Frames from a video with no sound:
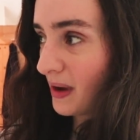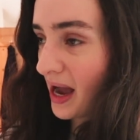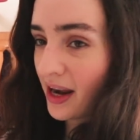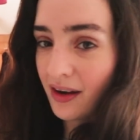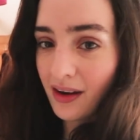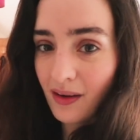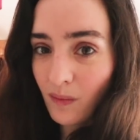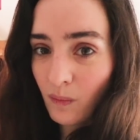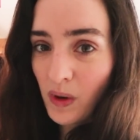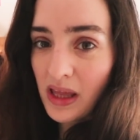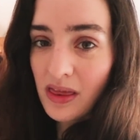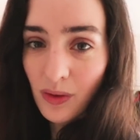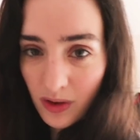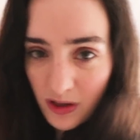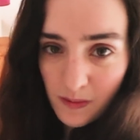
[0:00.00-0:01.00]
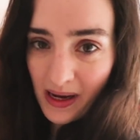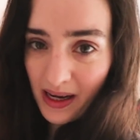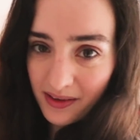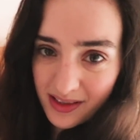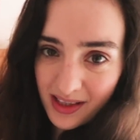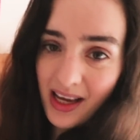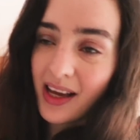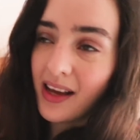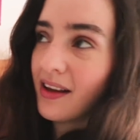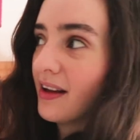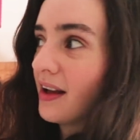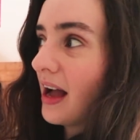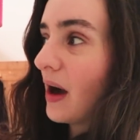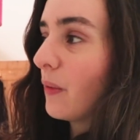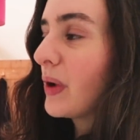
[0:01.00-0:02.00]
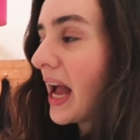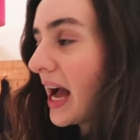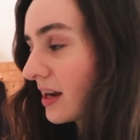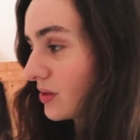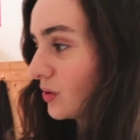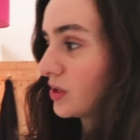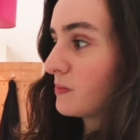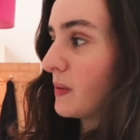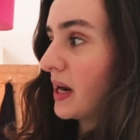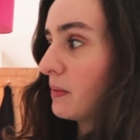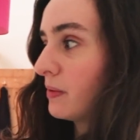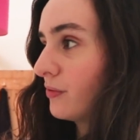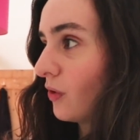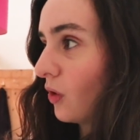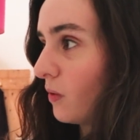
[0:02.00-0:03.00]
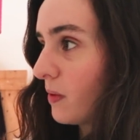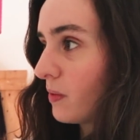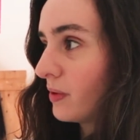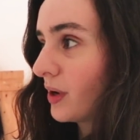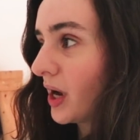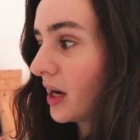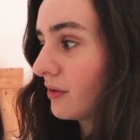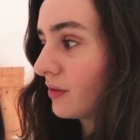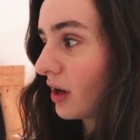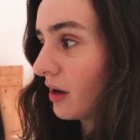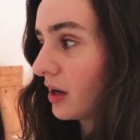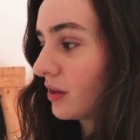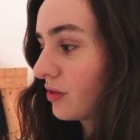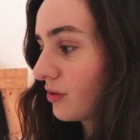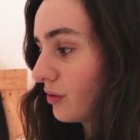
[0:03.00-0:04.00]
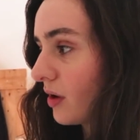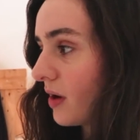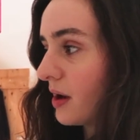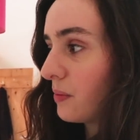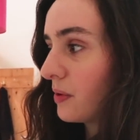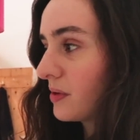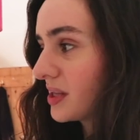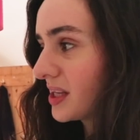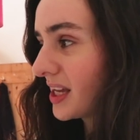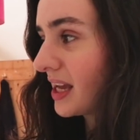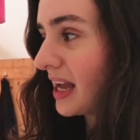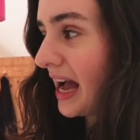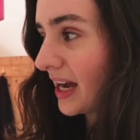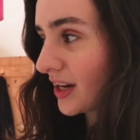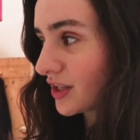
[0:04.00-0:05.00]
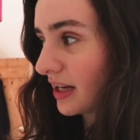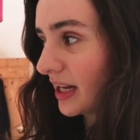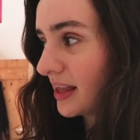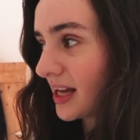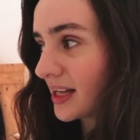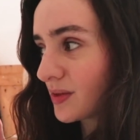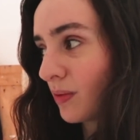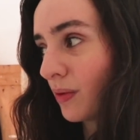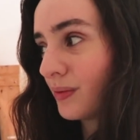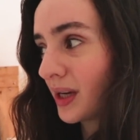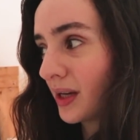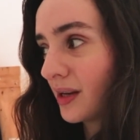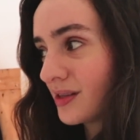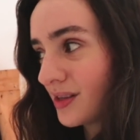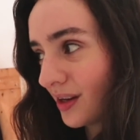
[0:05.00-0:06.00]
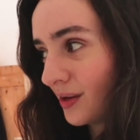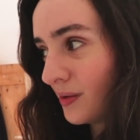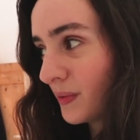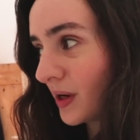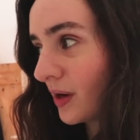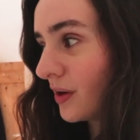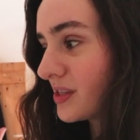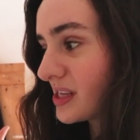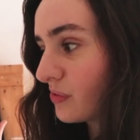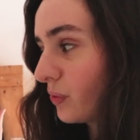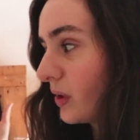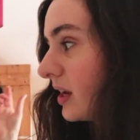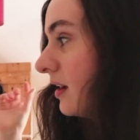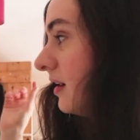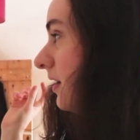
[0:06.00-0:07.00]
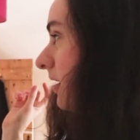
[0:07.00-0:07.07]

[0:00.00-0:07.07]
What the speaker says: And we thought about it, and we had thought about it before, but we were kind of going through it and we were thinking, actually, that's what we're gonna do, because if we